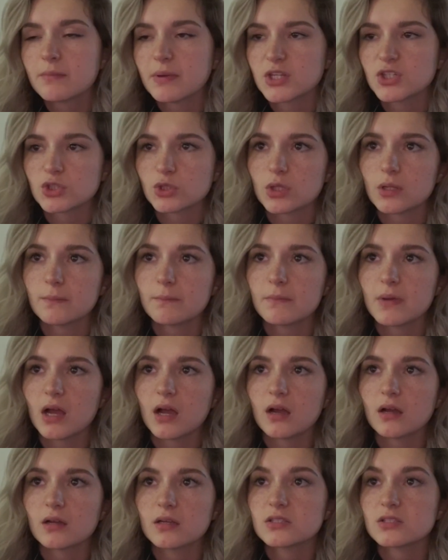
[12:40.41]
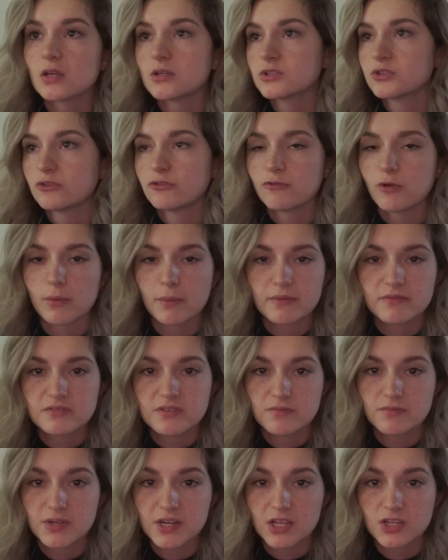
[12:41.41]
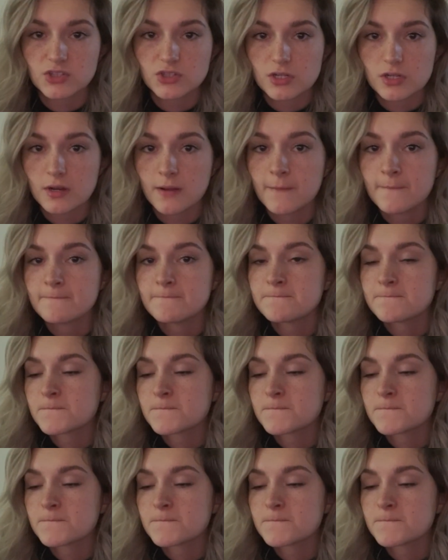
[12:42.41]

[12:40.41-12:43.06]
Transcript: Pendulum is also a form of divination.